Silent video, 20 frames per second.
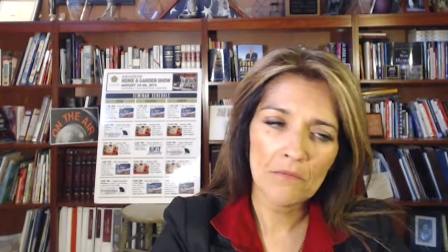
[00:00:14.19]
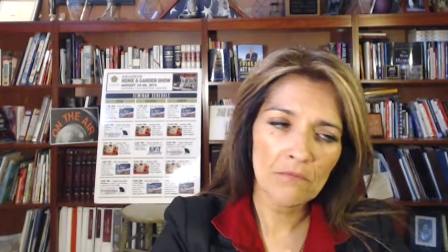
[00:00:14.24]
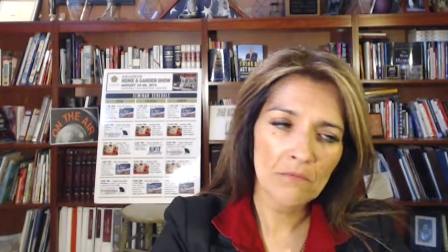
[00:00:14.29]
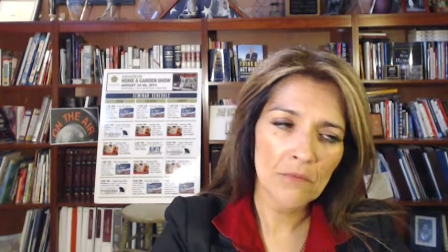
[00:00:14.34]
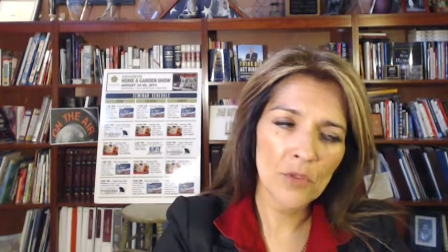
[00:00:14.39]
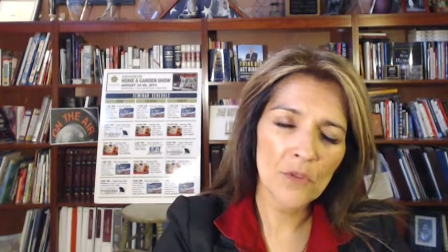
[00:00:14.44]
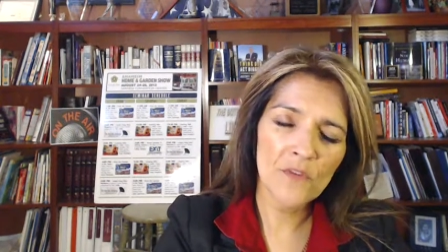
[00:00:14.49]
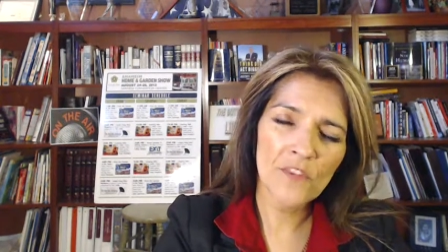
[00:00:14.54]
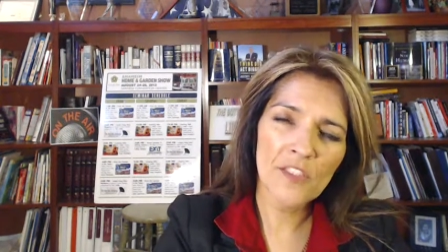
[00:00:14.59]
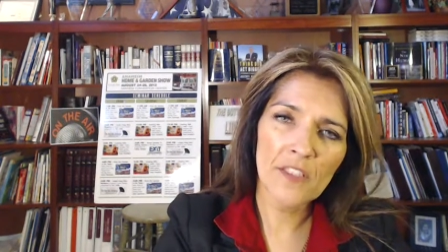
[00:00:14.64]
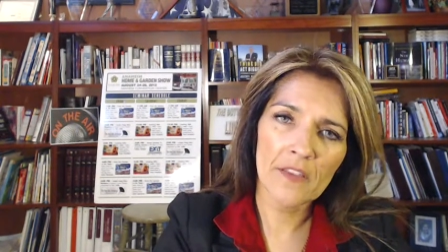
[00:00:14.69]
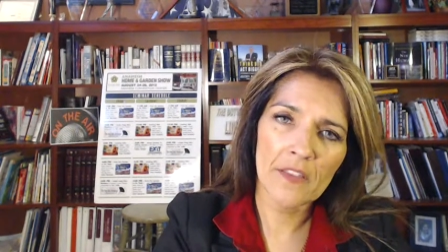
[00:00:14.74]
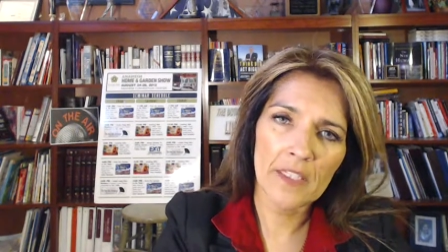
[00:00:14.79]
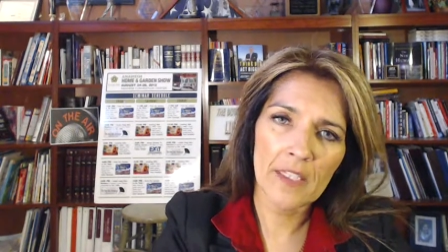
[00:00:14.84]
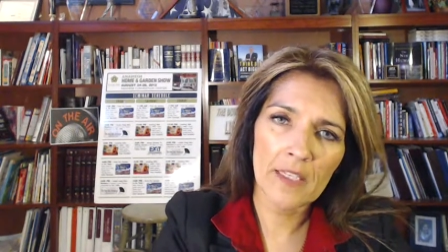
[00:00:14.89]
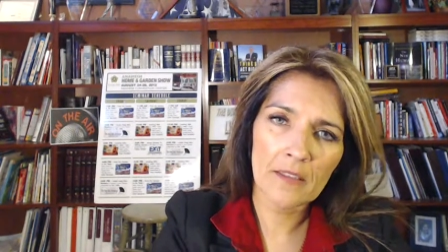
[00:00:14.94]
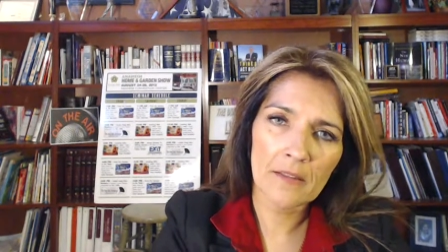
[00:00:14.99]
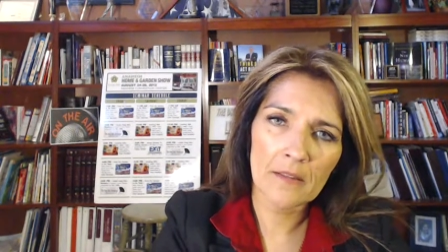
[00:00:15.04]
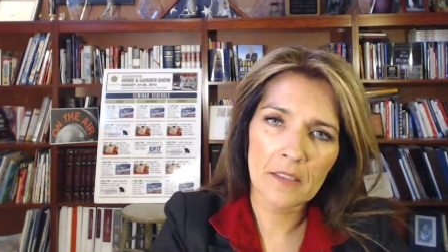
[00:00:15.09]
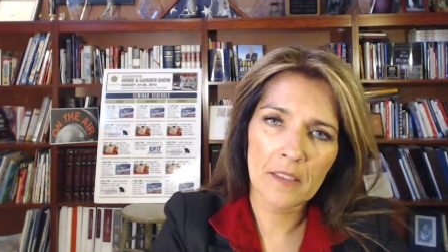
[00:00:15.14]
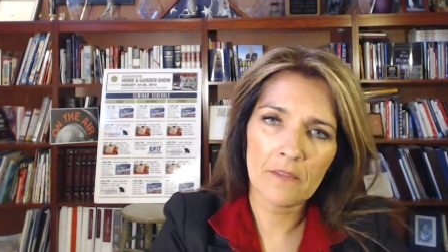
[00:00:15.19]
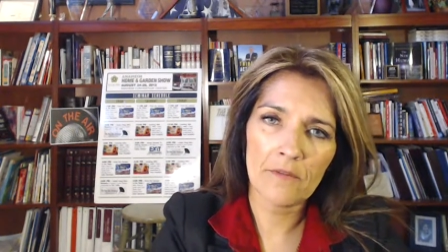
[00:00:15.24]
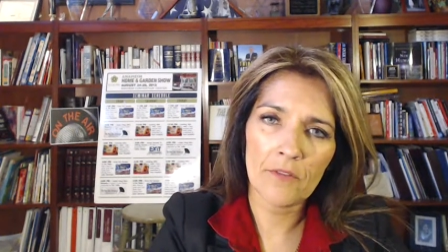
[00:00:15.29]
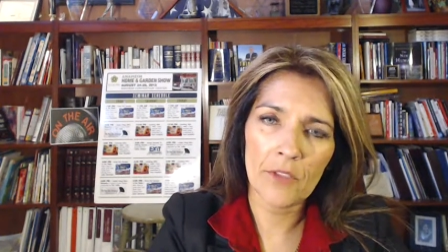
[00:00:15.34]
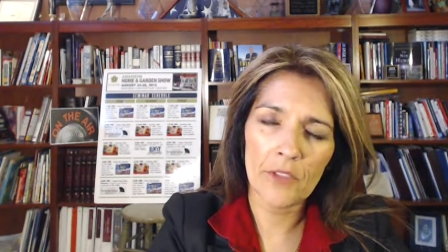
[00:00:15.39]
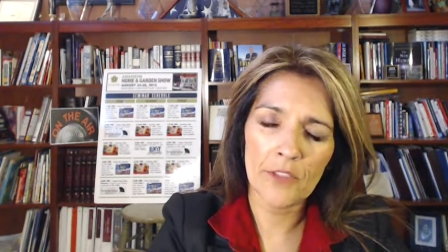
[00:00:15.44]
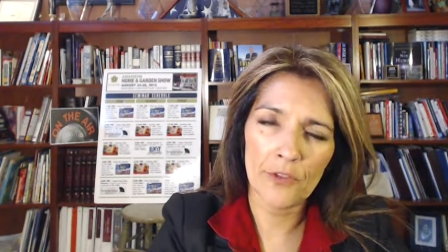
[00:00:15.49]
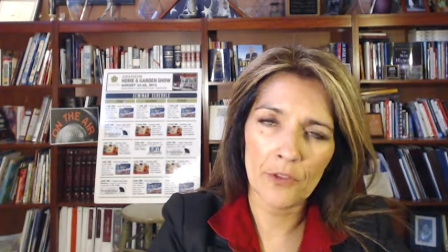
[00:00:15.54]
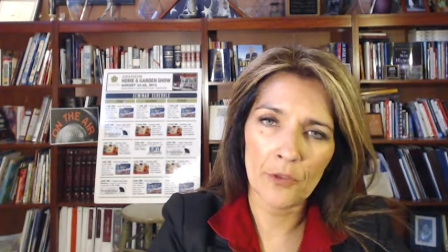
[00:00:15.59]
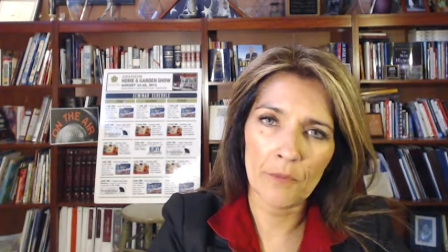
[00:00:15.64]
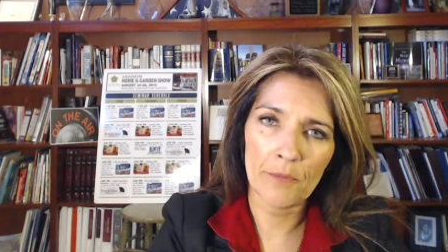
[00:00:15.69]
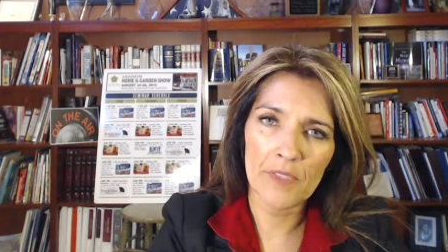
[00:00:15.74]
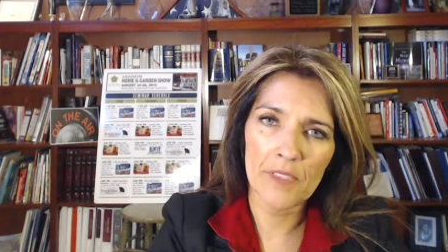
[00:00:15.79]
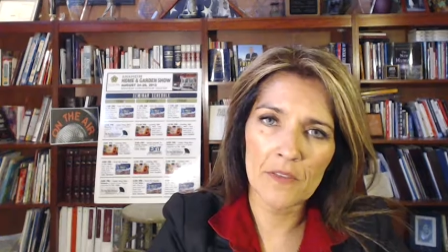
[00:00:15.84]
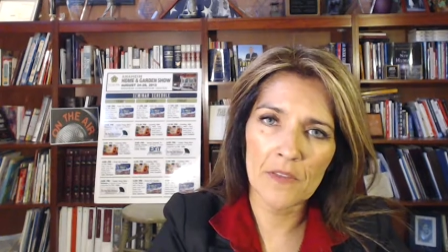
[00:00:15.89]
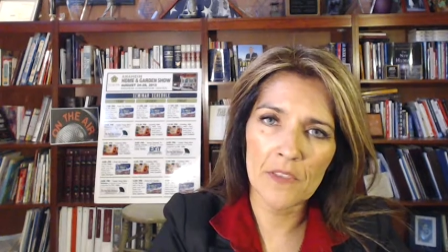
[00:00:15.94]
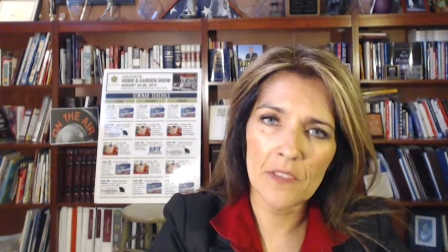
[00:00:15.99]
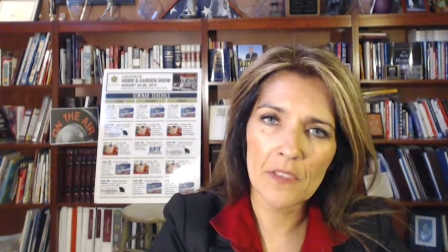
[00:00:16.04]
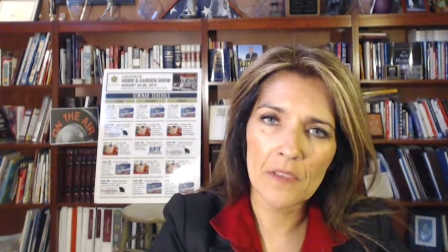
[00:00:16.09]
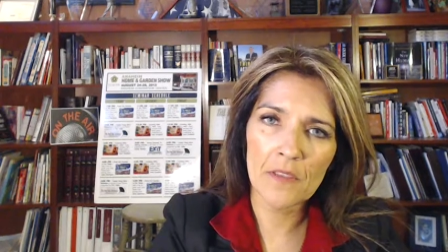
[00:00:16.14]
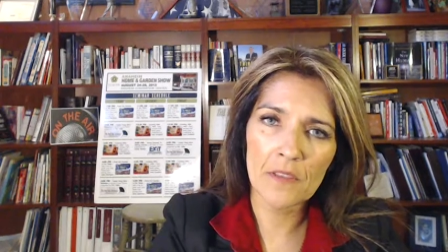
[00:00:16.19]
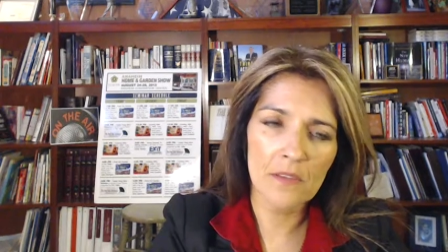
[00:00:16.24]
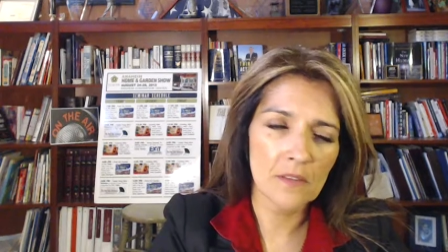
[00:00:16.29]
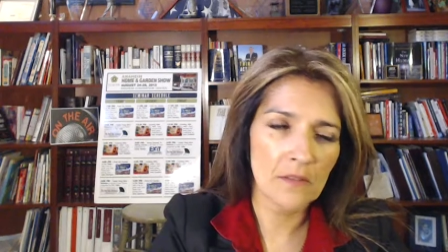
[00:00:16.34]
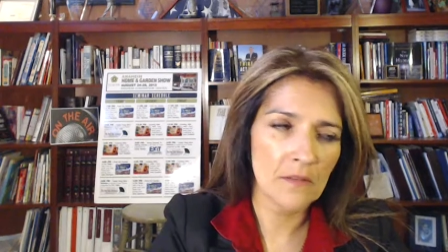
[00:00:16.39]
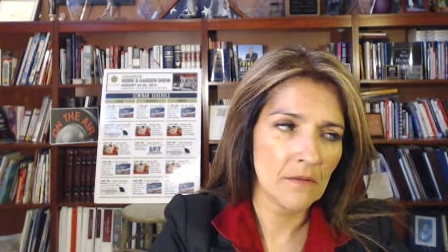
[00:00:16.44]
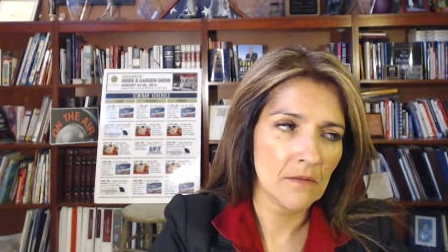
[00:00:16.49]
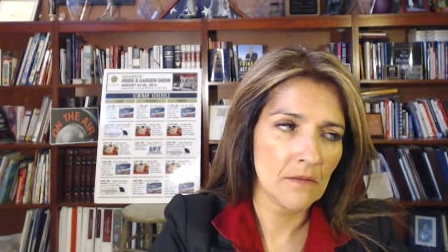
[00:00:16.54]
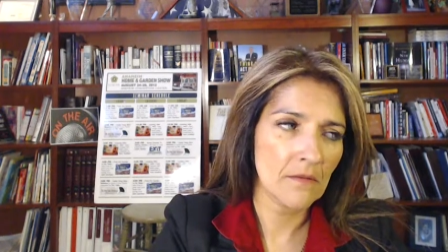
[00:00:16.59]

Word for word: move to the next level in your business,